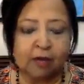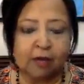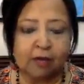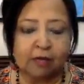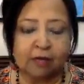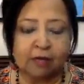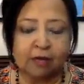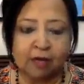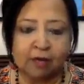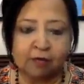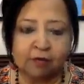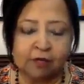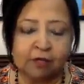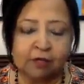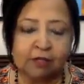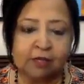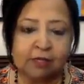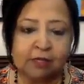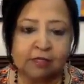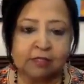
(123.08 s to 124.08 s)

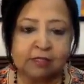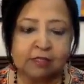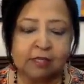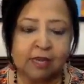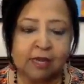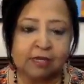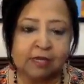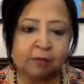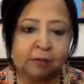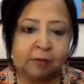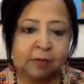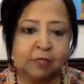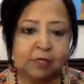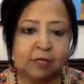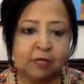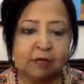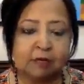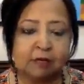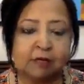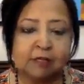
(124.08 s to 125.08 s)
uncovered this at a
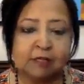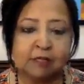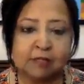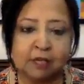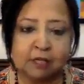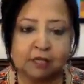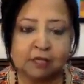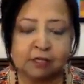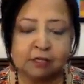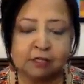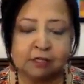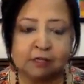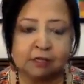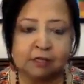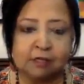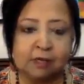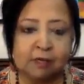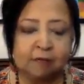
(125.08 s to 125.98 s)
particular discussion